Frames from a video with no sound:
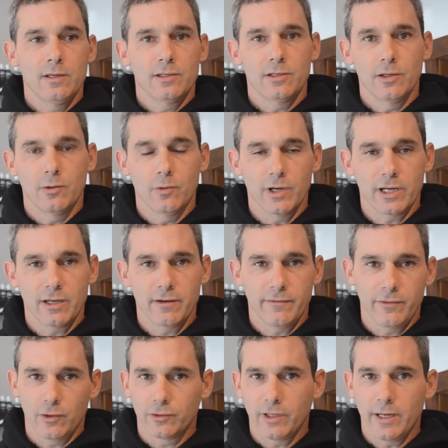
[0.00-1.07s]
still working a
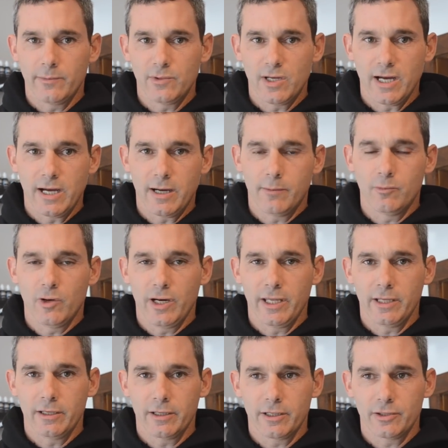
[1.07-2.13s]
full-time job,
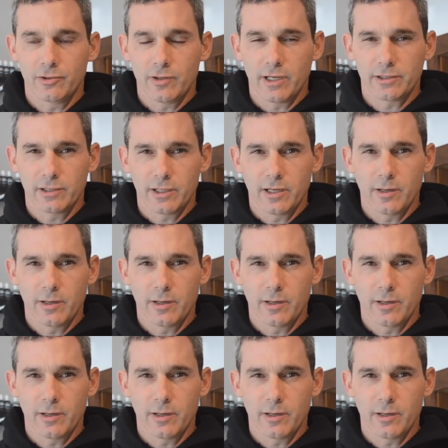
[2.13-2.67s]
running a construction